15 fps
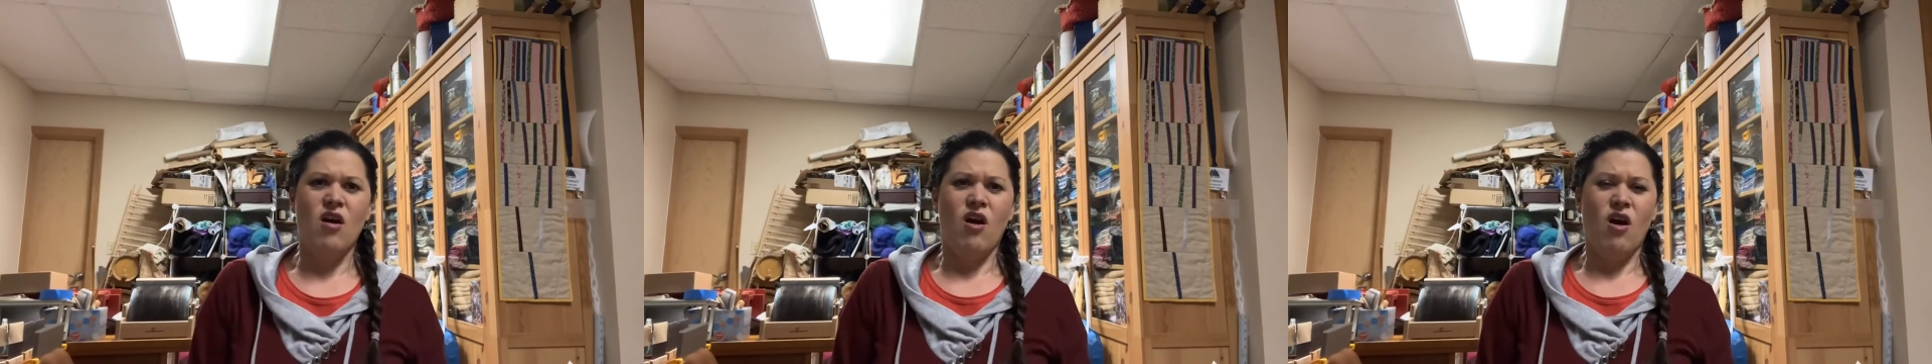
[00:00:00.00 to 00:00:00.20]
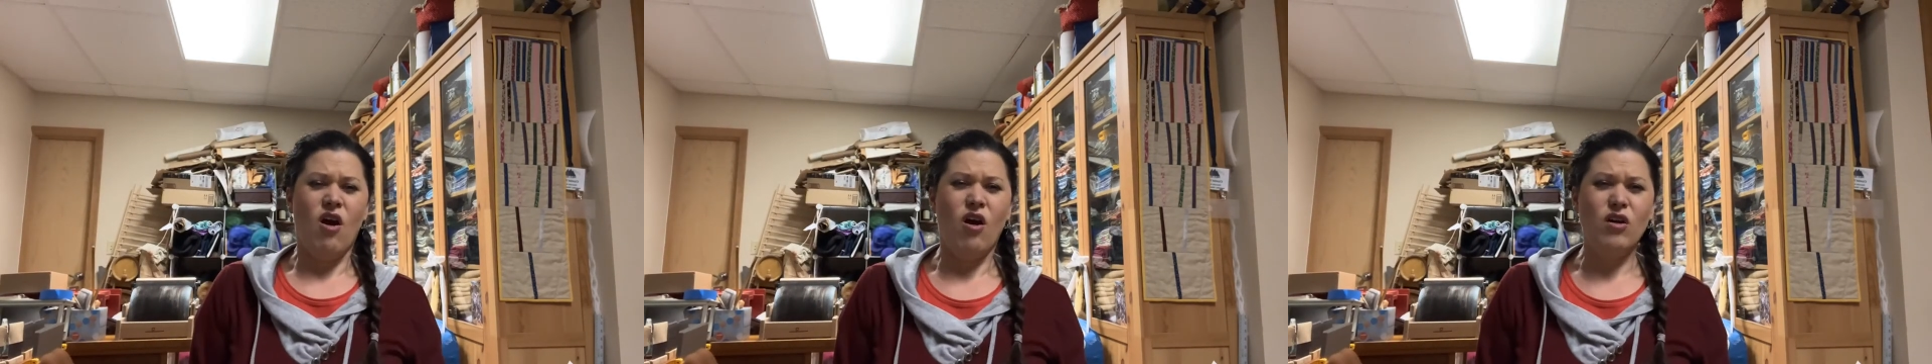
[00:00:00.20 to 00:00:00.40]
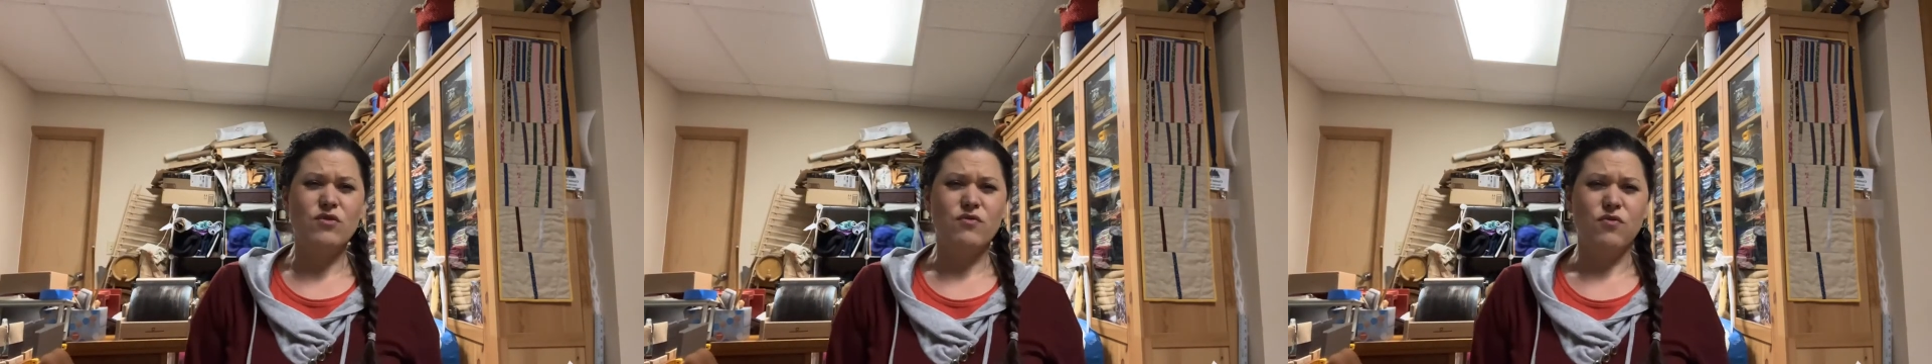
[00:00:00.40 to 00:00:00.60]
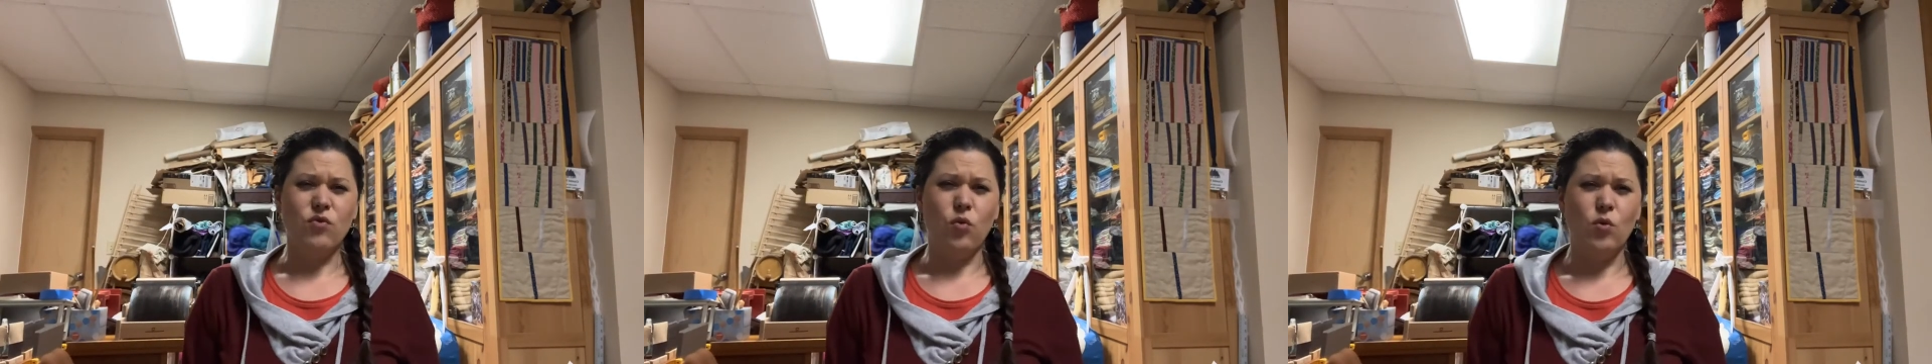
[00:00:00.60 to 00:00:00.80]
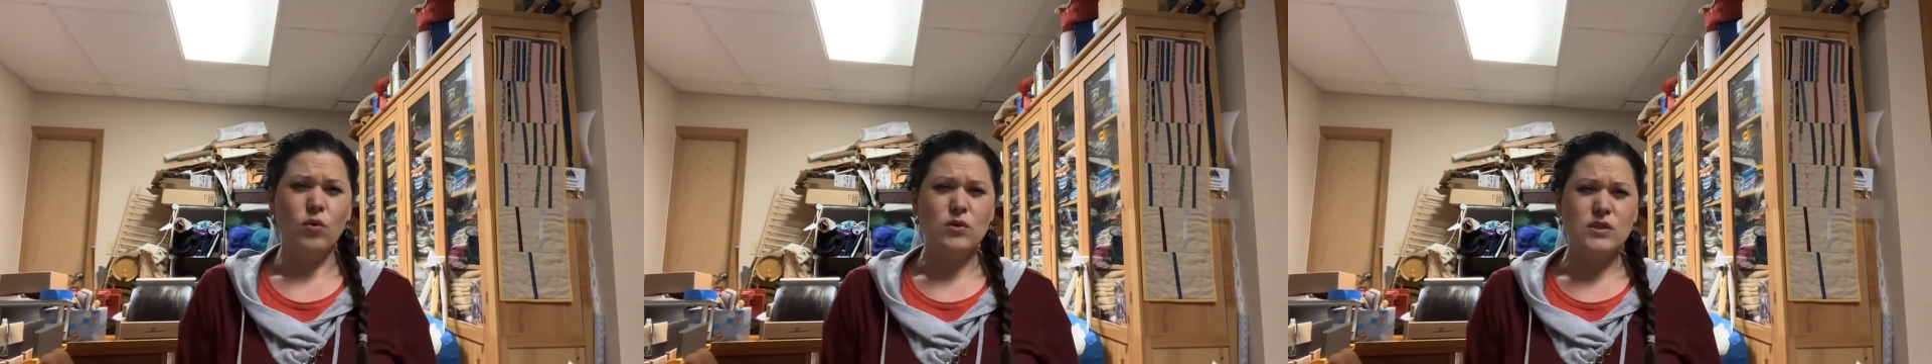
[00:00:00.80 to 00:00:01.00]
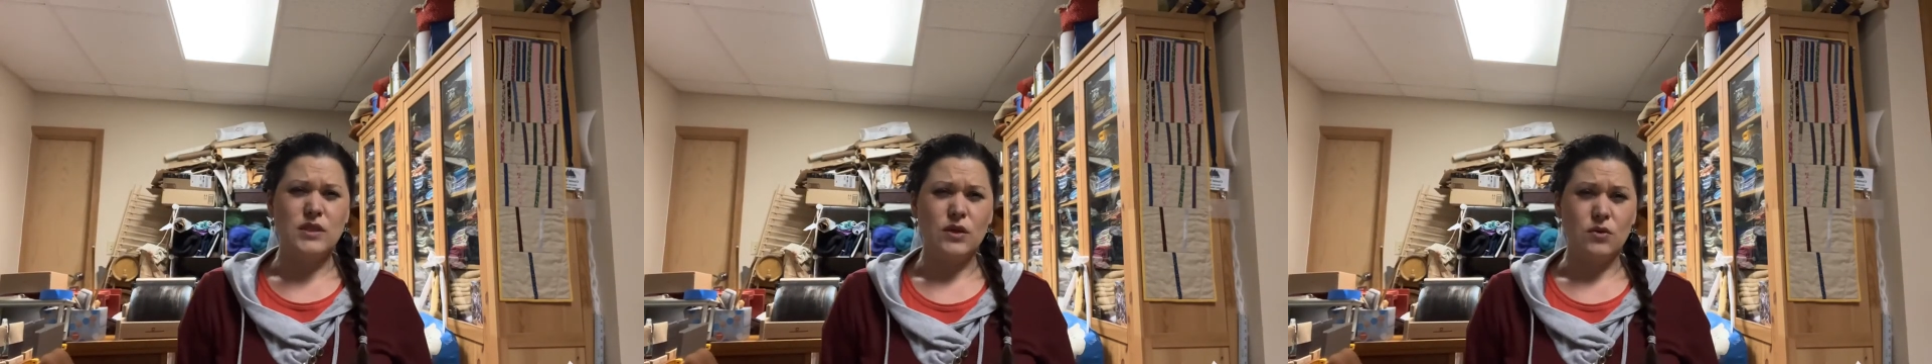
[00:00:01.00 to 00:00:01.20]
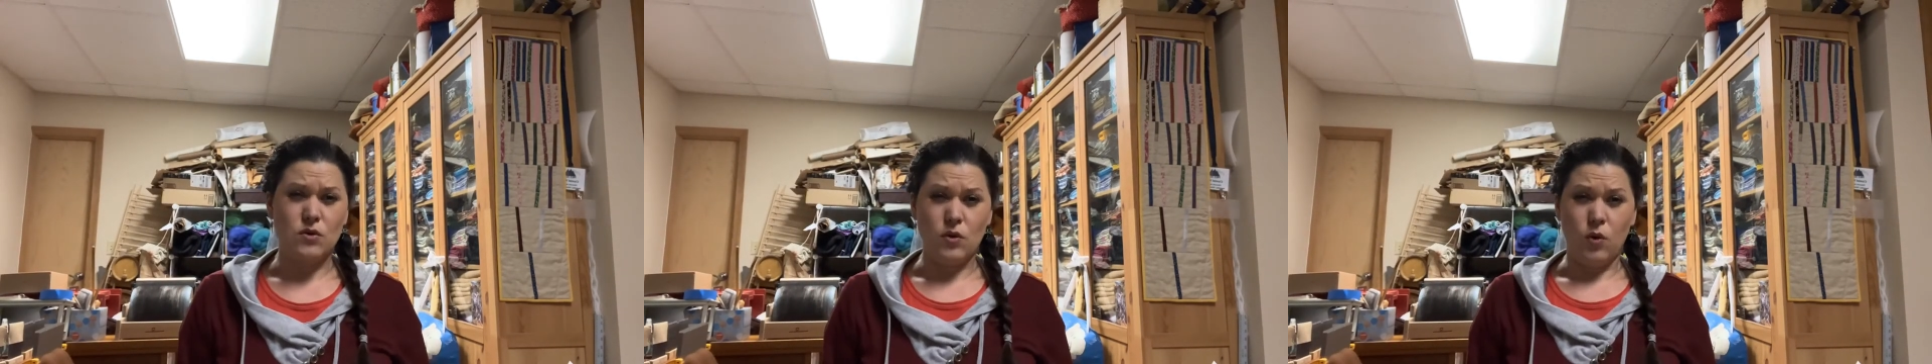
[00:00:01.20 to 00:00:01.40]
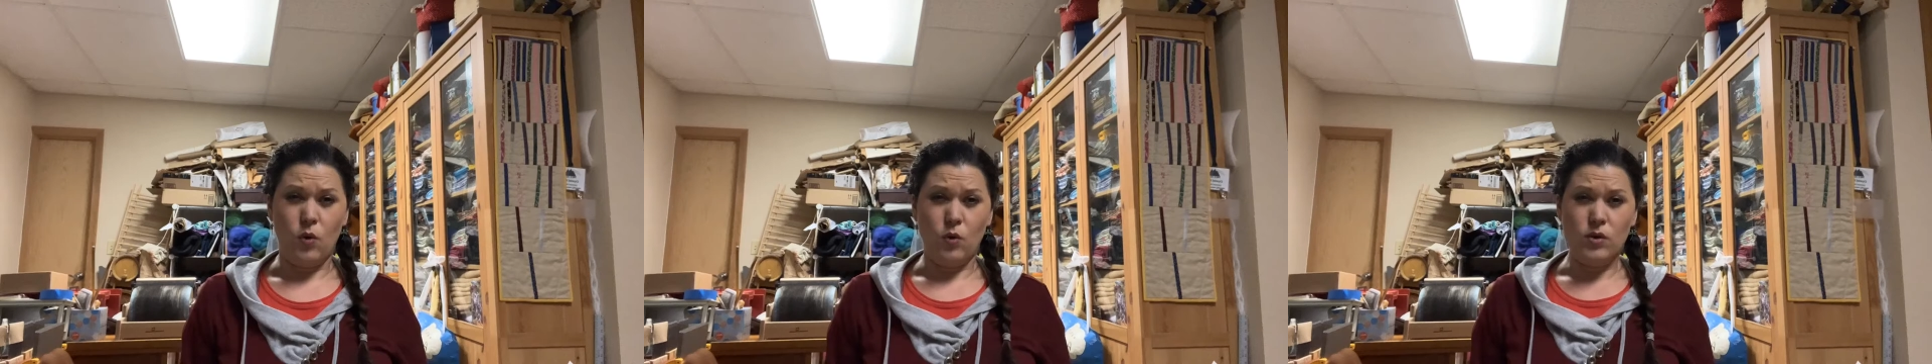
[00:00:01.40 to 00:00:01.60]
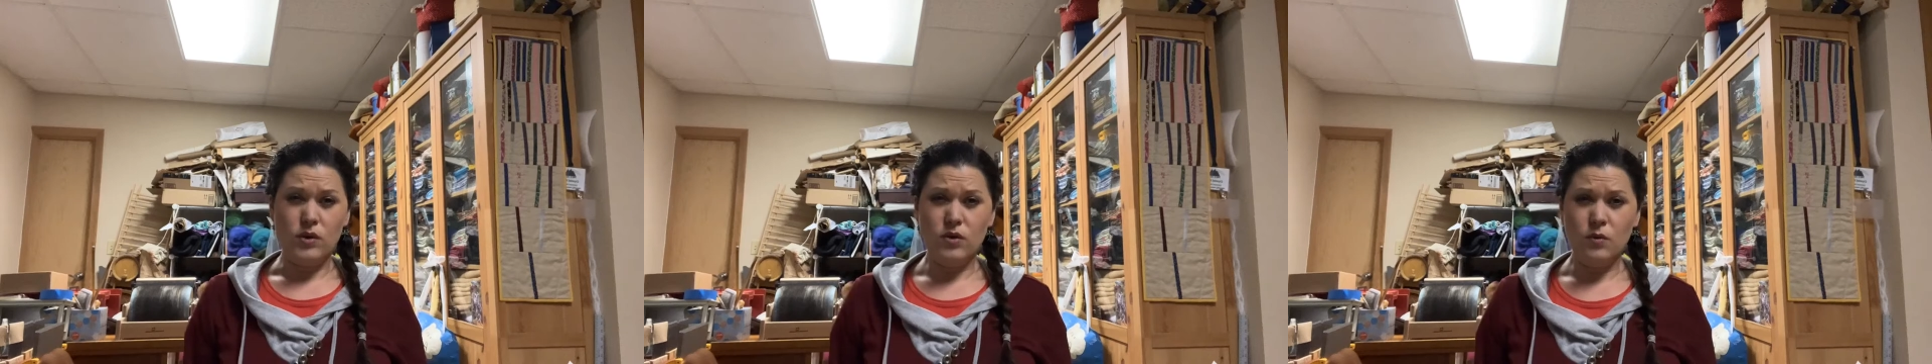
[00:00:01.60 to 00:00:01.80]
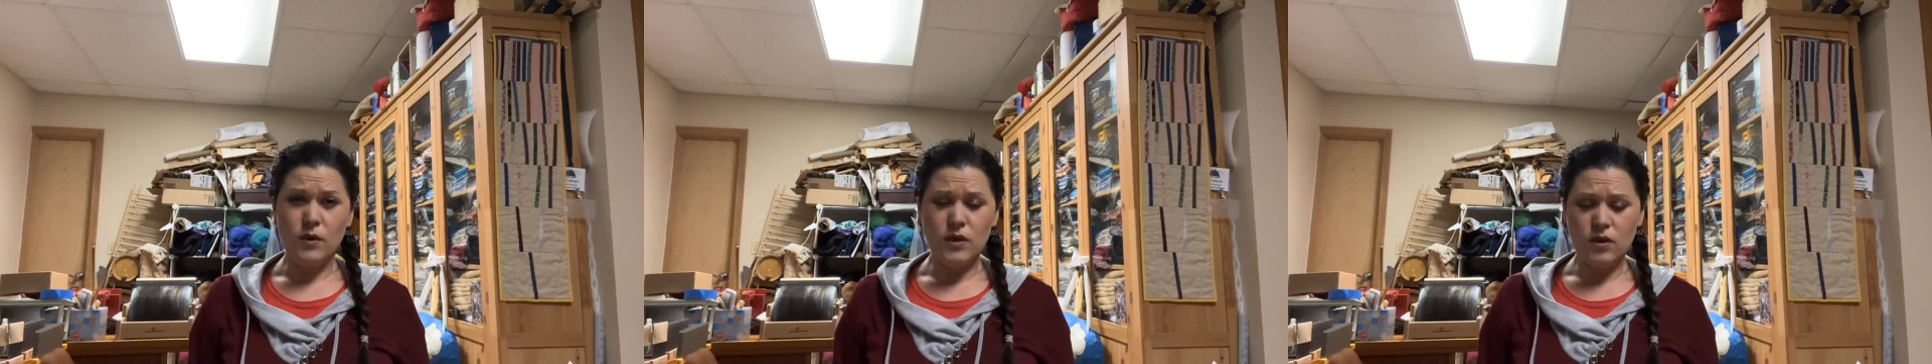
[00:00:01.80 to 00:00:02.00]
hard floors that are cold in
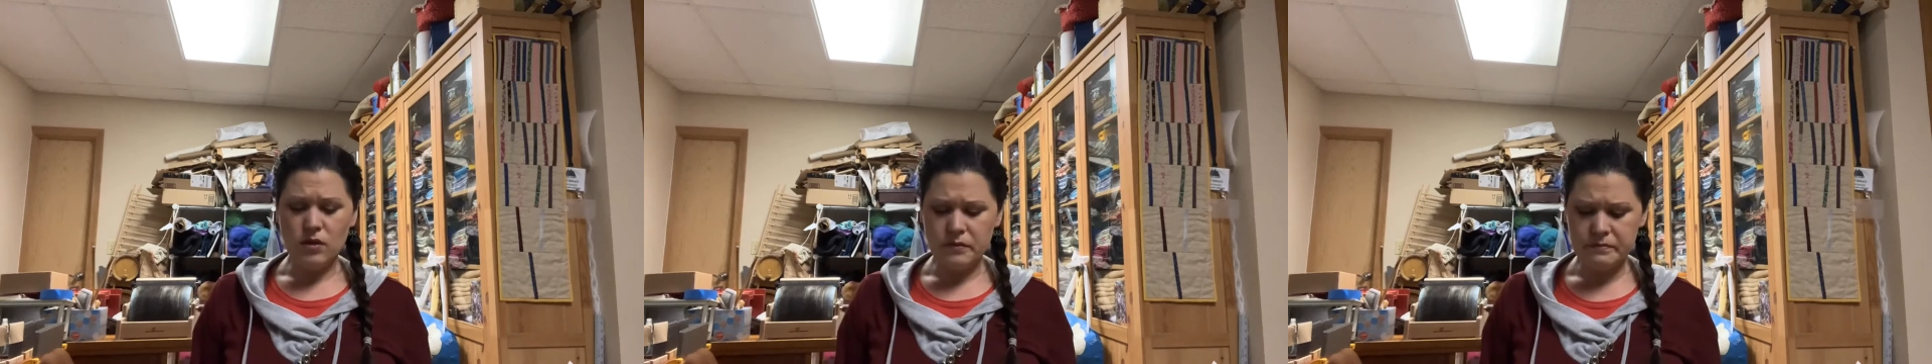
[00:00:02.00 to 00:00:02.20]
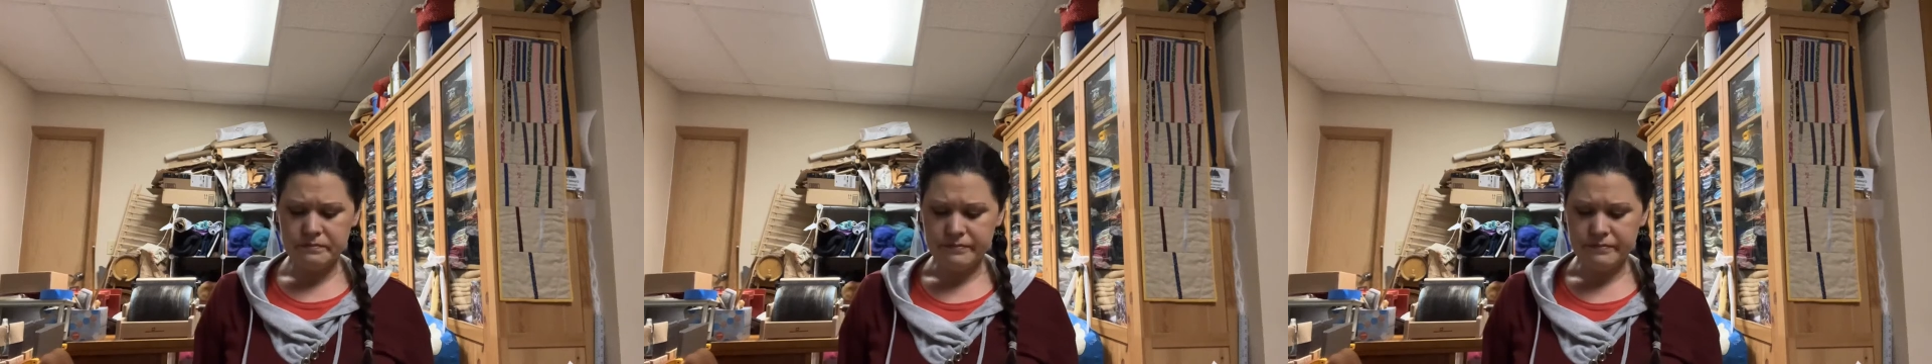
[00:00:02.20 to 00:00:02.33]
the winter,